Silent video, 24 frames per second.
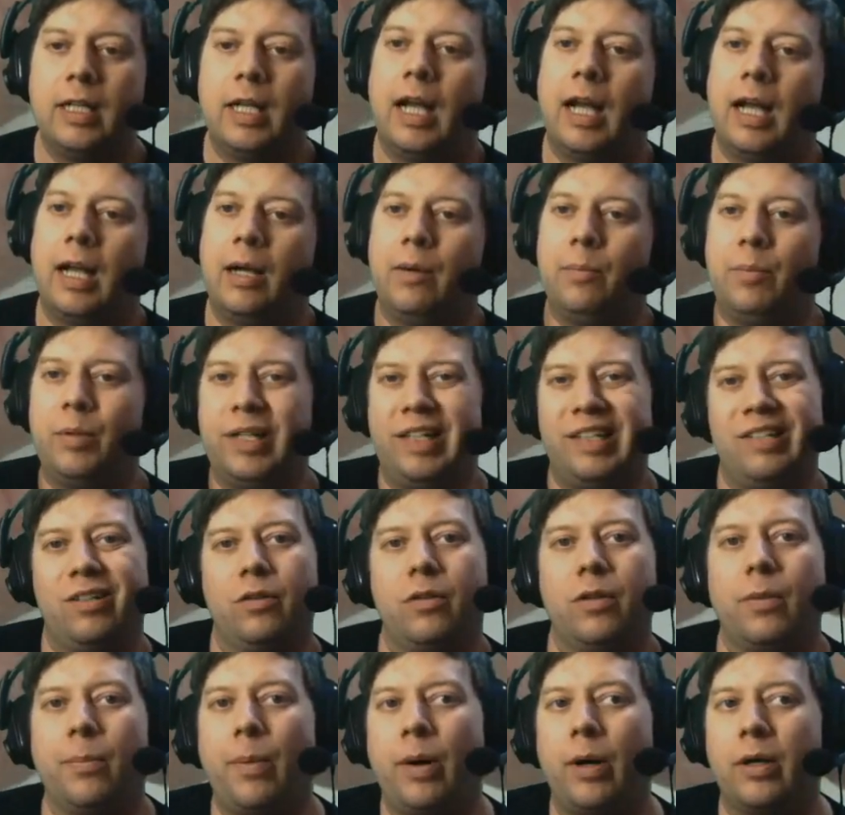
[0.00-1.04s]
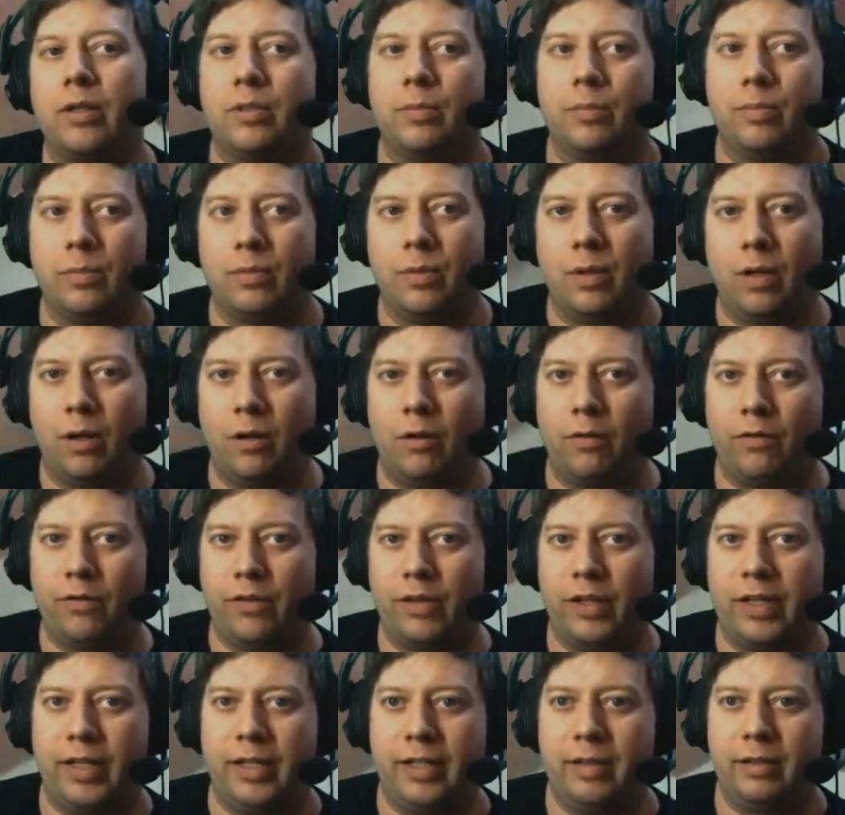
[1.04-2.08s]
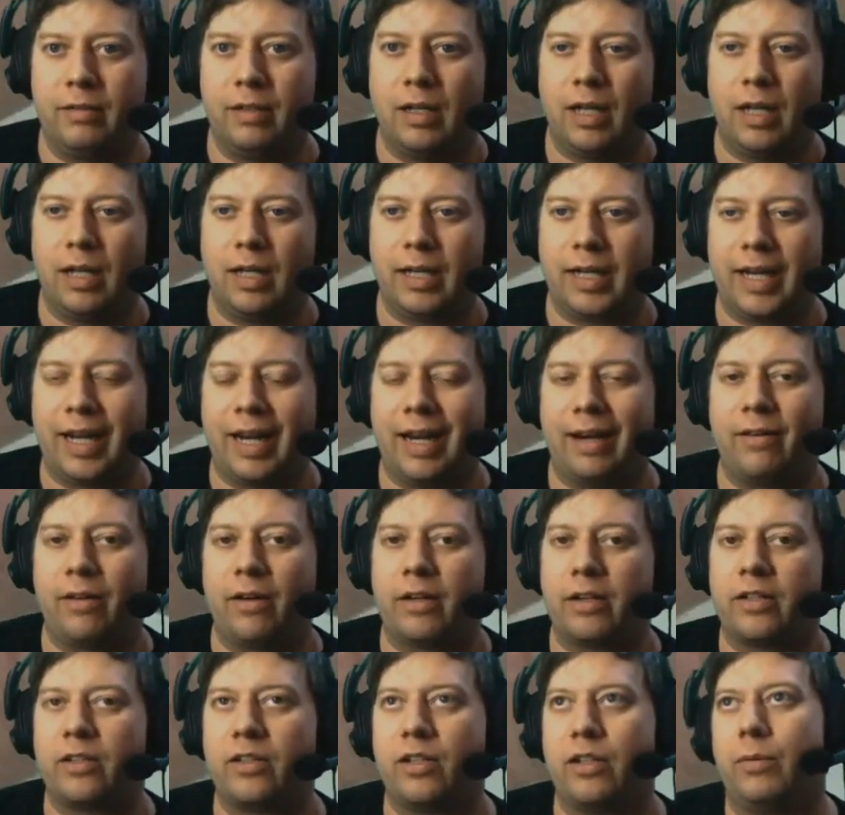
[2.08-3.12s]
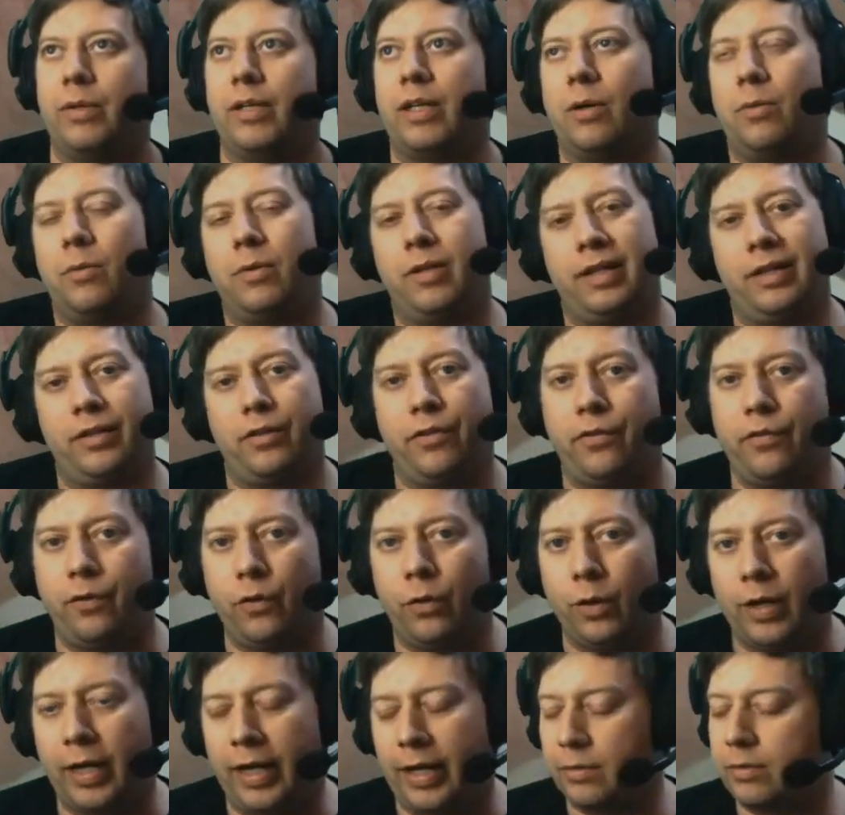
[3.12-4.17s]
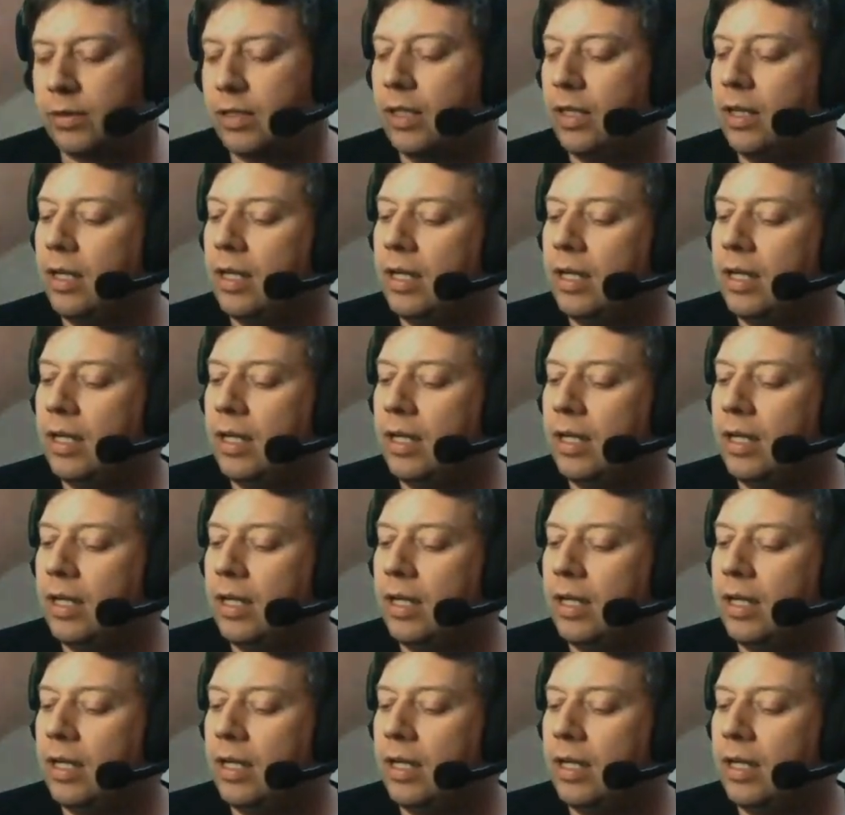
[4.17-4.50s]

but it's on the bottom of the CARRACK, so we don't want it to fall out.